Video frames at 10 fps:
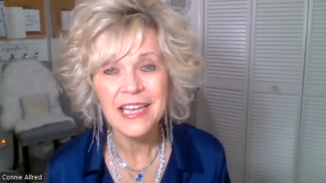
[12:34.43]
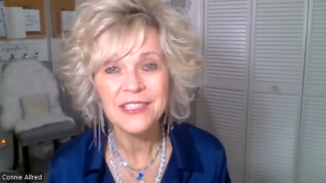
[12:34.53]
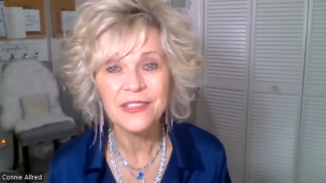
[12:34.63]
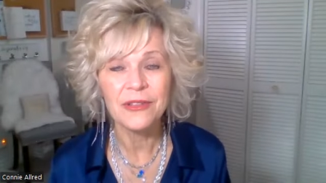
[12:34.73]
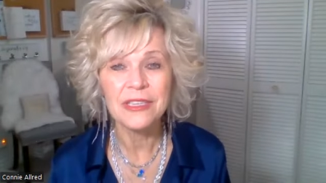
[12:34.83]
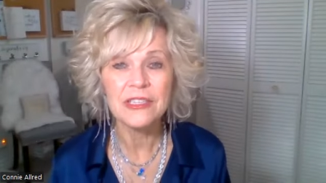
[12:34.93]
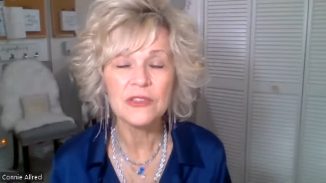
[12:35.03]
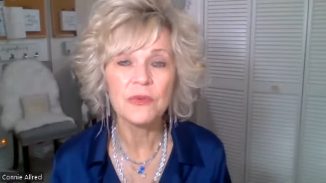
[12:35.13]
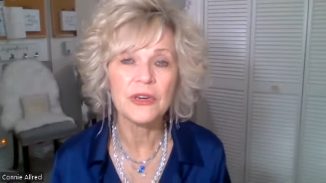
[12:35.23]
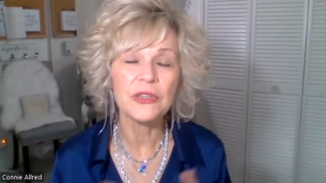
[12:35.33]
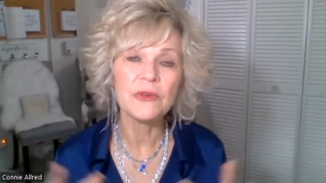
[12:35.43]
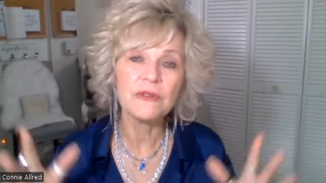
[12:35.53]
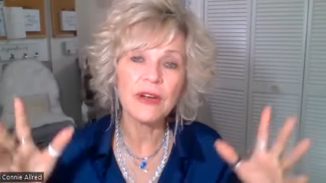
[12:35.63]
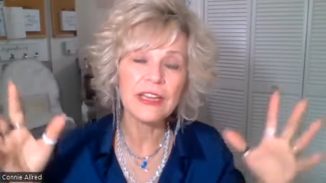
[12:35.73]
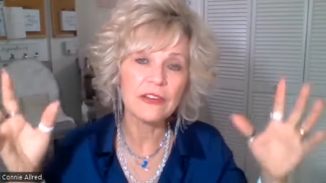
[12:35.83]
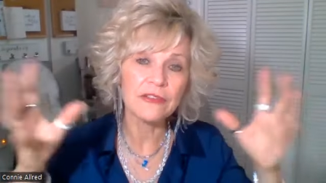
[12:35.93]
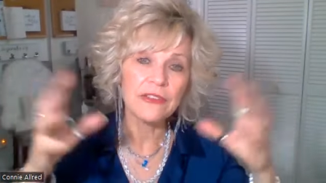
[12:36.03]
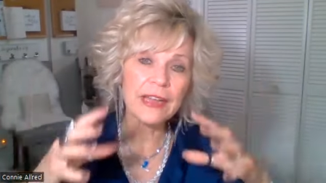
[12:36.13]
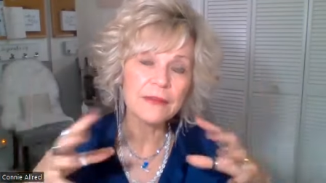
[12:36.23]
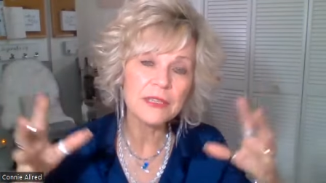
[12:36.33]
And so, this is where you invite your
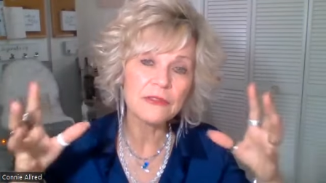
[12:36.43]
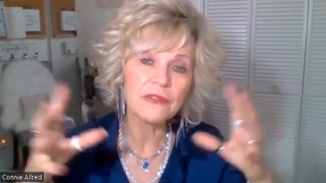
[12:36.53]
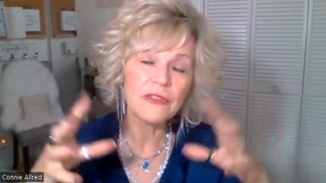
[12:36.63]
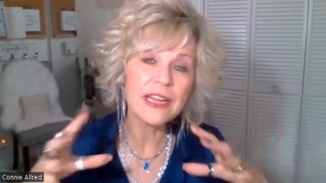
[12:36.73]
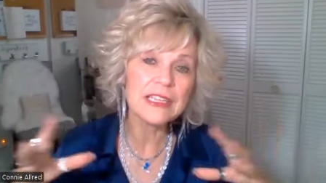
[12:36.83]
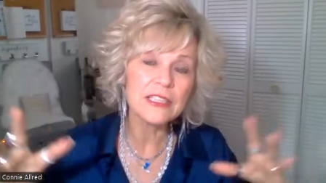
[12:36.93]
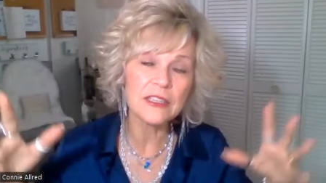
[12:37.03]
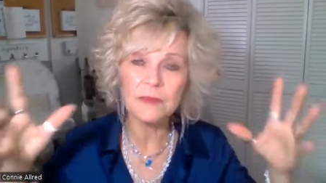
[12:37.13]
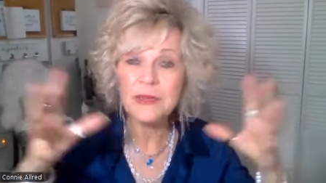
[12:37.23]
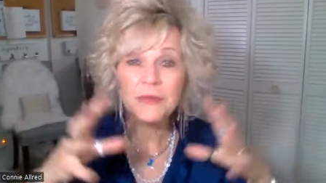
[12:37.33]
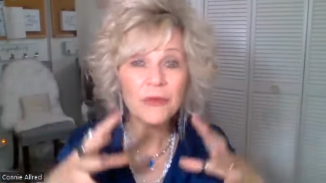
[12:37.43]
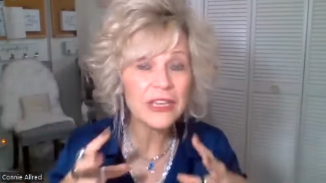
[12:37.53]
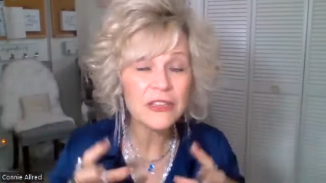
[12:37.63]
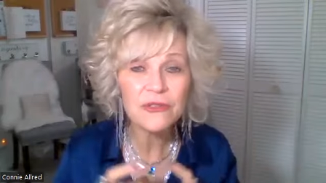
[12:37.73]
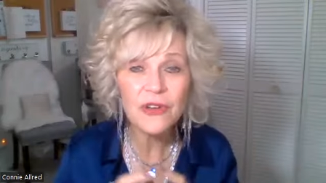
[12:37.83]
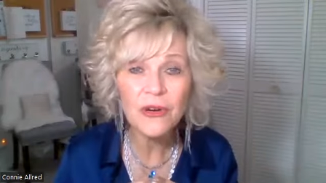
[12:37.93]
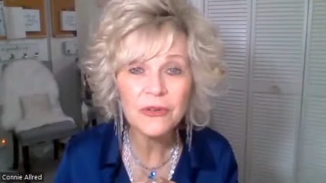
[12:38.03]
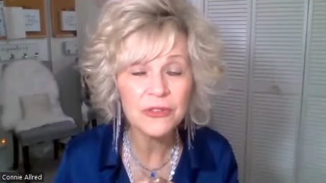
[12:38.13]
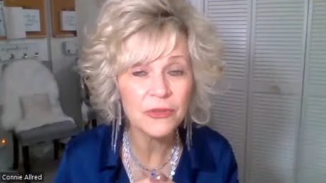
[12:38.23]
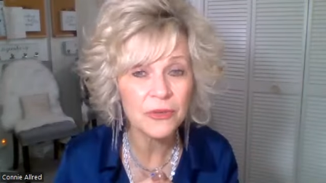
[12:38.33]
family and friends and the people that you
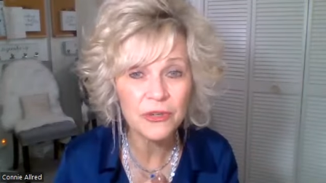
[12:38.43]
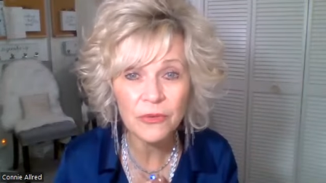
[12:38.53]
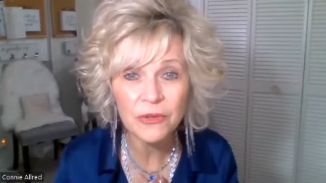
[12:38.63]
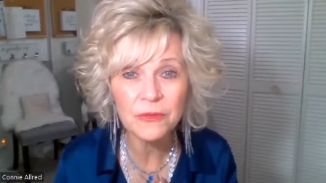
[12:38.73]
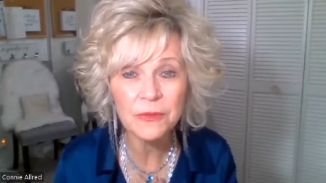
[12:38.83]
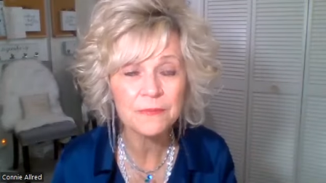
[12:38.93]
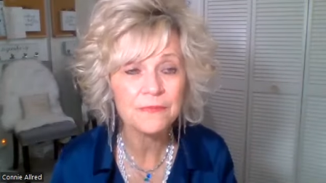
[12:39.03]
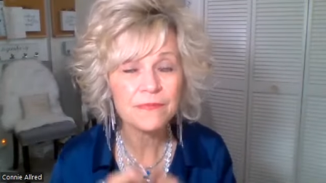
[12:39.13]
know to a group.